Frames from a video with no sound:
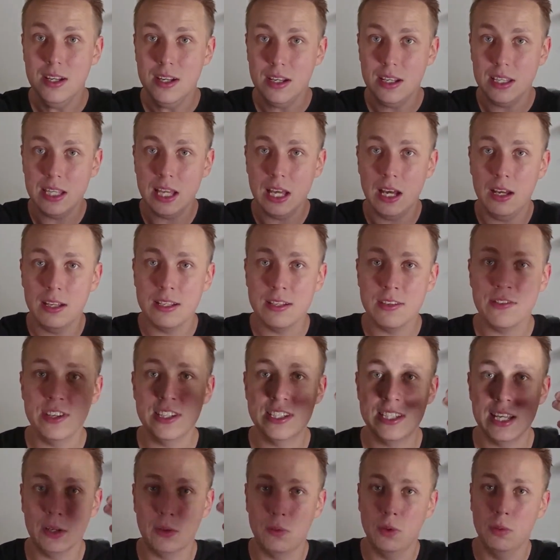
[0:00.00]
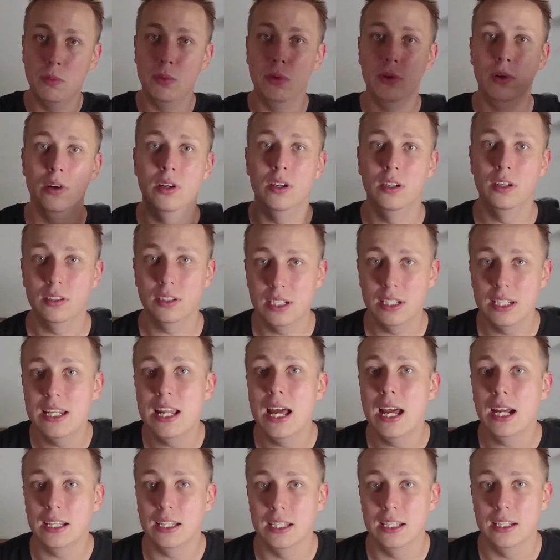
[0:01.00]
now it feels like we're more
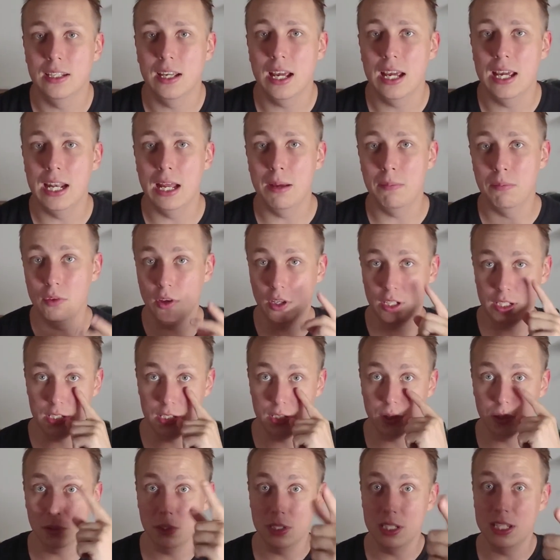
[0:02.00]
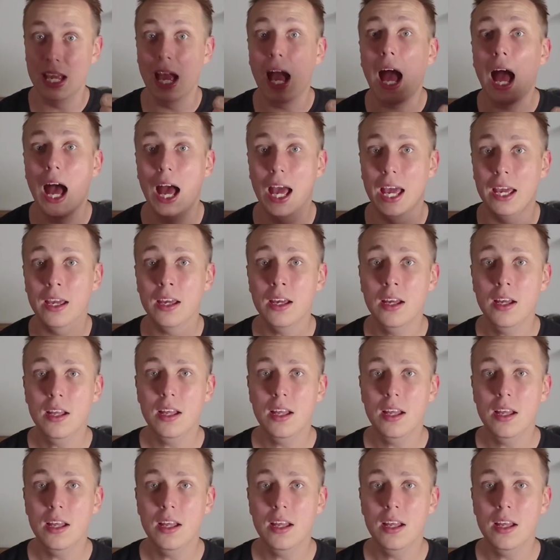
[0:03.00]
connected. And I'm looking you in the eye.